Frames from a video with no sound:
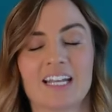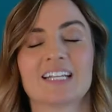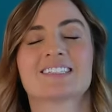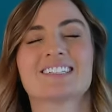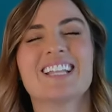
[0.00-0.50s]
at a
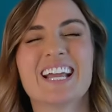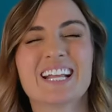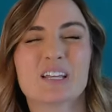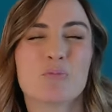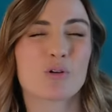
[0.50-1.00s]

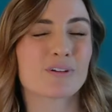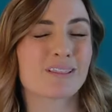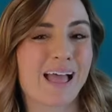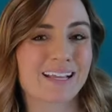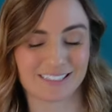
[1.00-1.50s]
slightly more
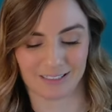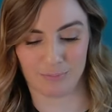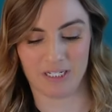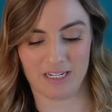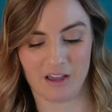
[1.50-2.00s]
relaxed
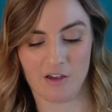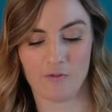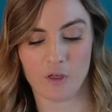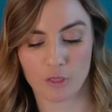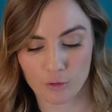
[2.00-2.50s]
speed
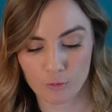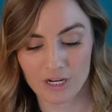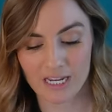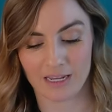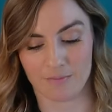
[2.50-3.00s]
of
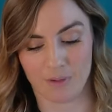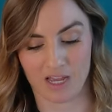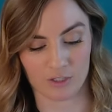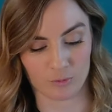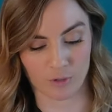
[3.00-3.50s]
3
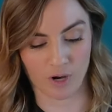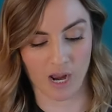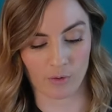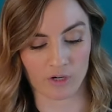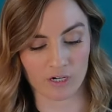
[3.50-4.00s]
miles per
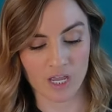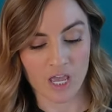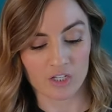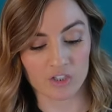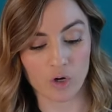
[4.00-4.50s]
hour.
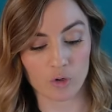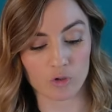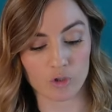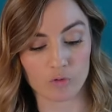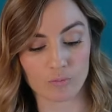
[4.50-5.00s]
So
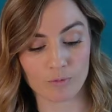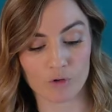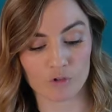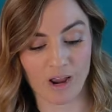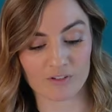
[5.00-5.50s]
you
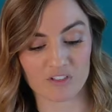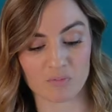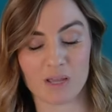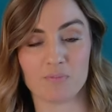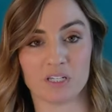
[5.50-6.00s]
remote drivers
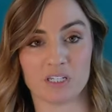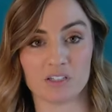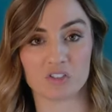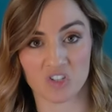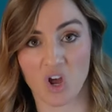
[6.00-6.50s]
might be
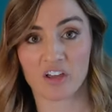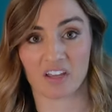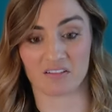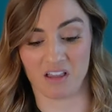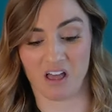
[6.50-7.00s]

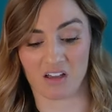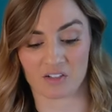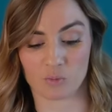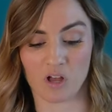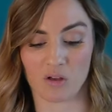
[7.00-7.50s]
sawing
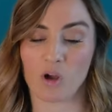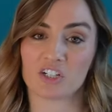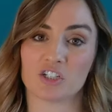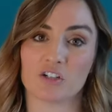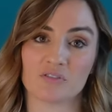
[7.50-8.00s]
logs while
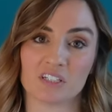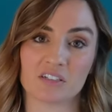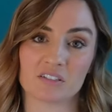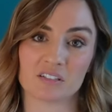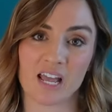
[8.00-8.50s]
watching your
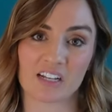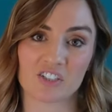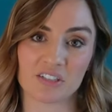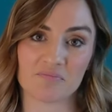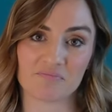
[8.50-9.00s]
vehicles in
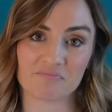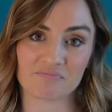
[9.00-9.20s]
action.